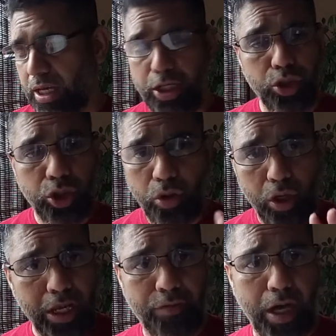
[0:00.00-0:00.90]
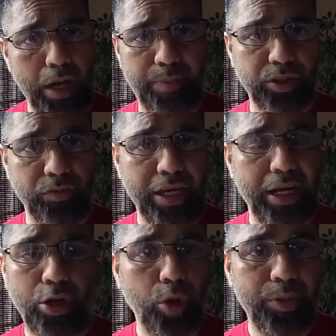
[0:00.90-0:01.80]
And you should all have copies of that.
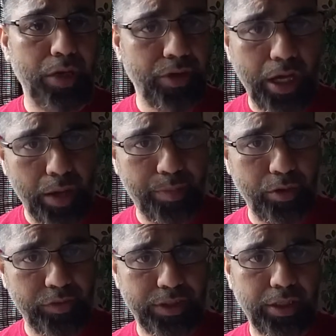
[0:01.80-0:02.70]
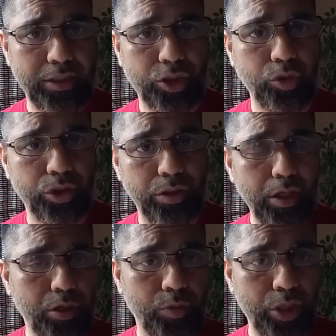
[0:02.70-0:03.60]
I hope you have a copy of this Constitution
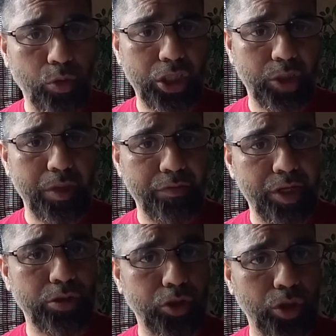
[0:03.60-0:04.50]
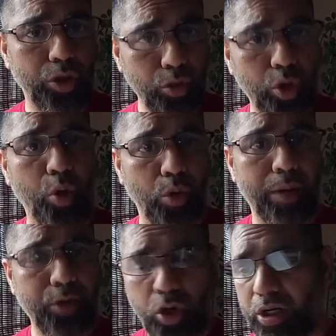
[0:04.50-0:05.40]
when you're watching my video so you know what
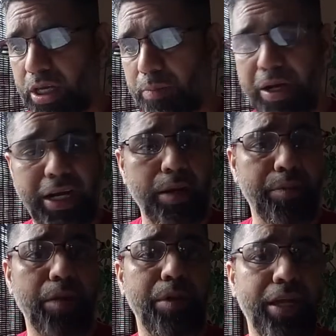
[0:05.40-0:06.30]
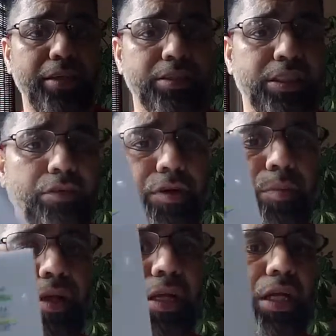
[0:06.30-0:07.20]
I'm talking about and I'm not making this stuff up.